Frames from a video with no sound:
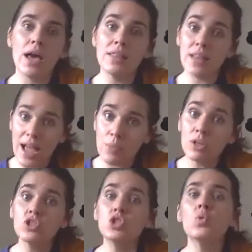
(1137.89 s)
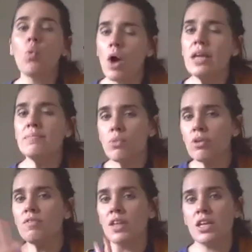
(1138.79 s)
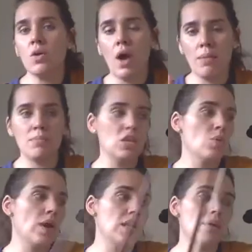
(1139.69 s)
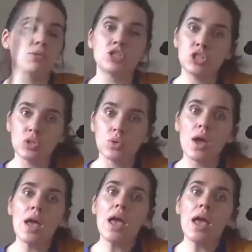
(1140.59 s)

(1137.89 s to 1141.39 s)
and I will do one more video on minuet number 2.